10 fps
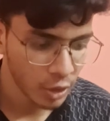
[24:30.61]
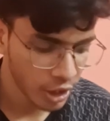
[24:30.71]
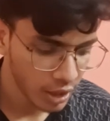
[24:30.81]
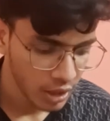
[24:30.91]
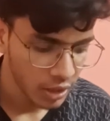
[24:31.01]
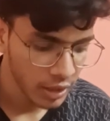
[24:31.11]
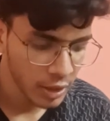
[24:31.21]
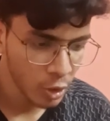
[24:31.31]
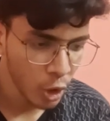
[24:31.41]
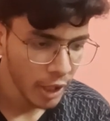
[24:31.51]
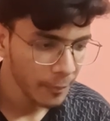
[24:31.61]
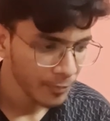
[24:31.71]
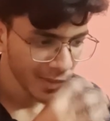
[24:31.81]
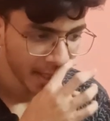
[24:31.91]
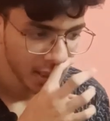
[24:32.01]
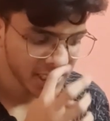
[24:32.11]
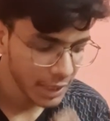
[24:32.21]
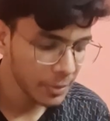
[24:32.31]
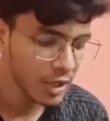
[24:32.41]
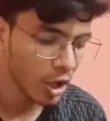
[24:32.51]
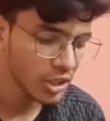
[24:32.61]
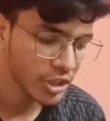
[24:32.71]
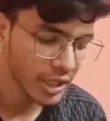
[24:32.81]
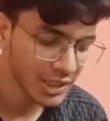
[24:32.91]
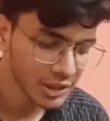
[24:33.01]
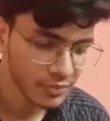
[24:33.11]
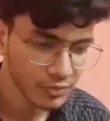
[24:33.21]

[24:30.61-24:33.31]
Okay, node script.js.